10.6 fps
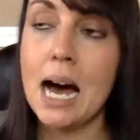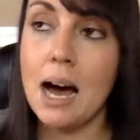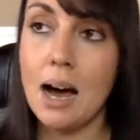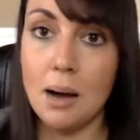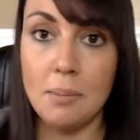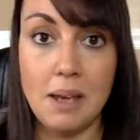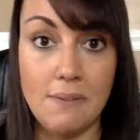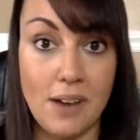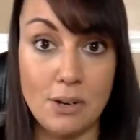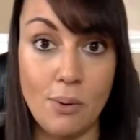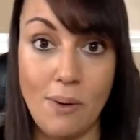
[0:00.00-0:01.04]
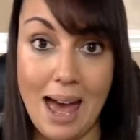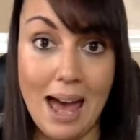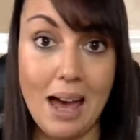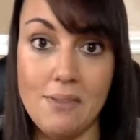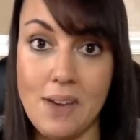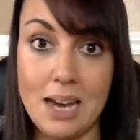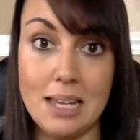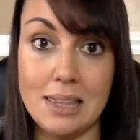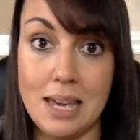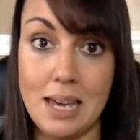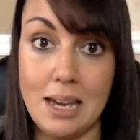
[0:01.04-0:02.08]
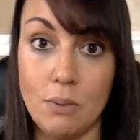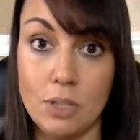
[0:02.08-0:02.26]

If I don't have anything,